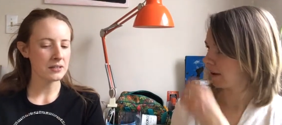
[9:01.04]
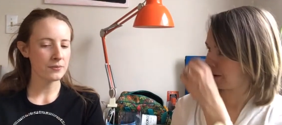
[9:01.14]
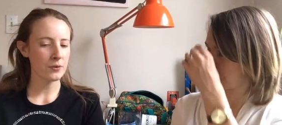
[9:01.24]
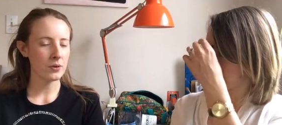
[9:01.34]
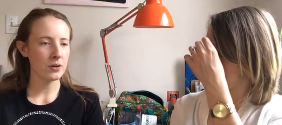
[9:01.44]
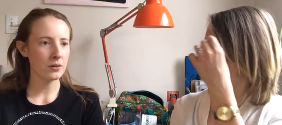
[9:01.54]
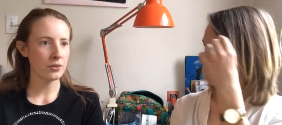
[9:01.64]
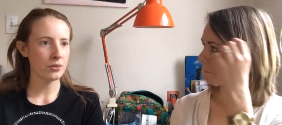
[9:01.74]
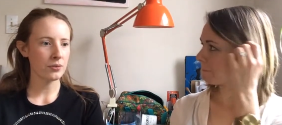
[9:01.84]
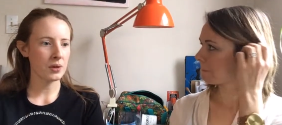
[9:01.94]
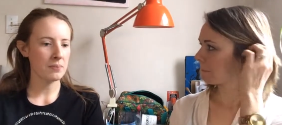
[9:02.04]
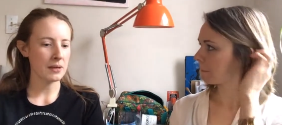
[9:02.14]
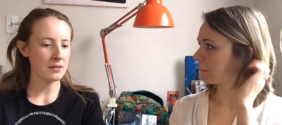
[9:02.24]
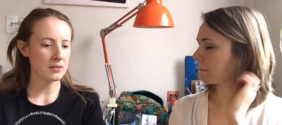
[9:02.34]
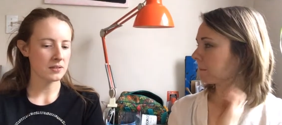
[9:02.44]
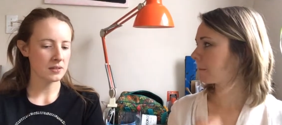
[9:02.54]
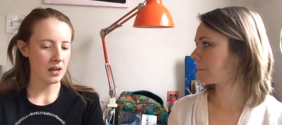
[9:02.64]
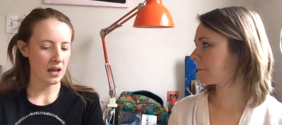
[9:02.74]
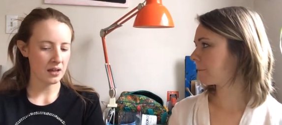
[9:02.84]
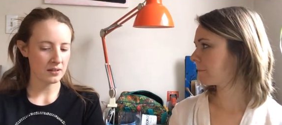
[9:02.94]
Speaker 1: is for three months
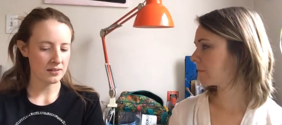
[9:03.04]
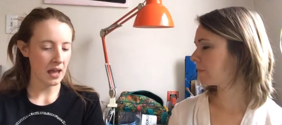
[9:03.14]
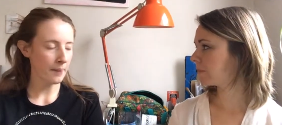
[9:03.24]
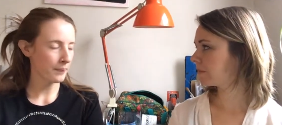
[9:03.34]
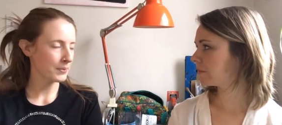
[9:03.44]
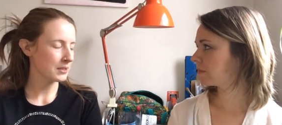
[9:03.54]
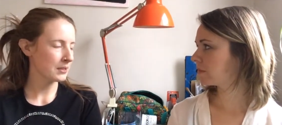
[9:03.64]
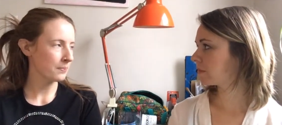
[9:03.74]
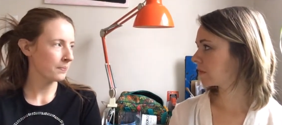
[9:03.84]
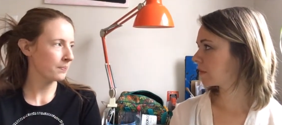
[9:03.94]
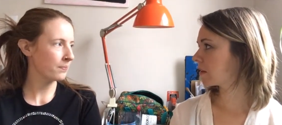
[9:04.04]
at Snap to